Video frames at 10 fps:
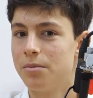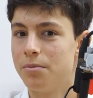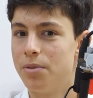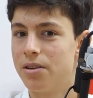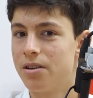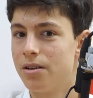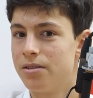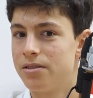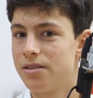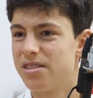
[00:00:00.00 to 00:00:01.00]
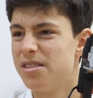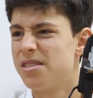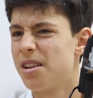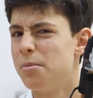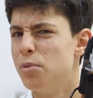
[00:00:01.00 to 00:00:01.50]
because
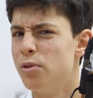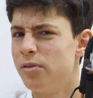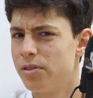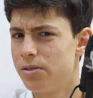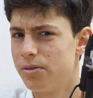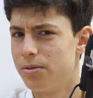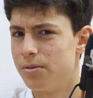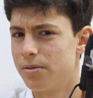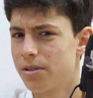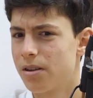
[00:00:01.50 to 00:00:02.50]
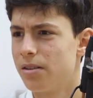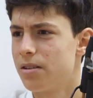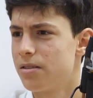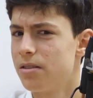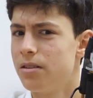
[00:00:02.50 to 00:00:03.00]
since I moved to kind of
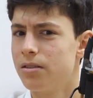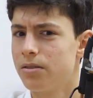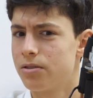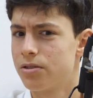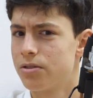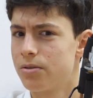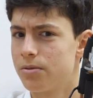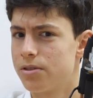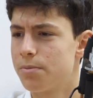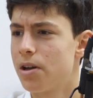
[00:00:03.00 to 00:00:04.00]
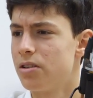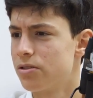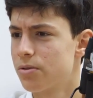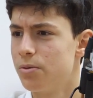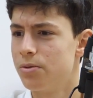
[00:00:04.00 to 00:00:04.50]
like English or Spanish
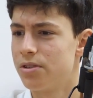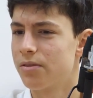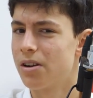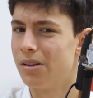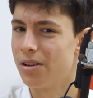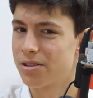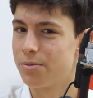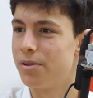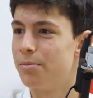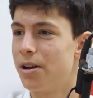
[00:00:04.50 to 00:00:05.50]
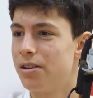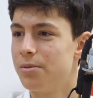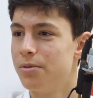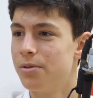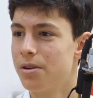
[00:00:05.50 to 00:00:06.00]
schools, I've kind of lost a bit of my Hebrew,